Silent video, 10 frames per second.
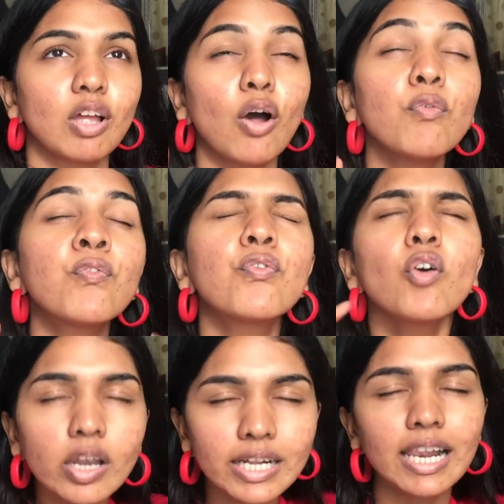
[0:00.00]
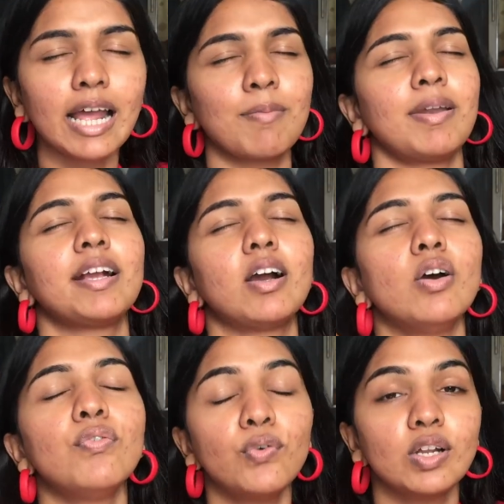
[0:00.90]
a full glam, like
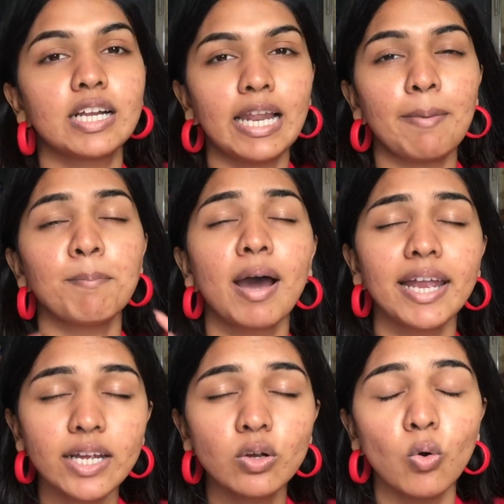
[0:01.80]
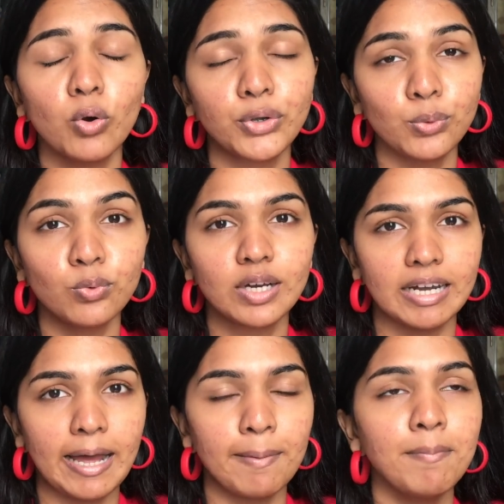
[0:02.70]
a full glam. My go-to
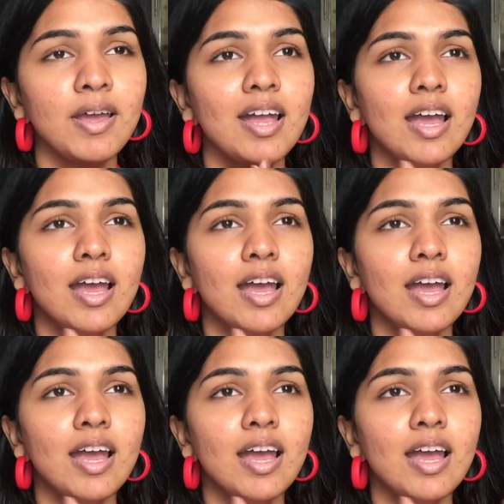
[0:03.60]
glam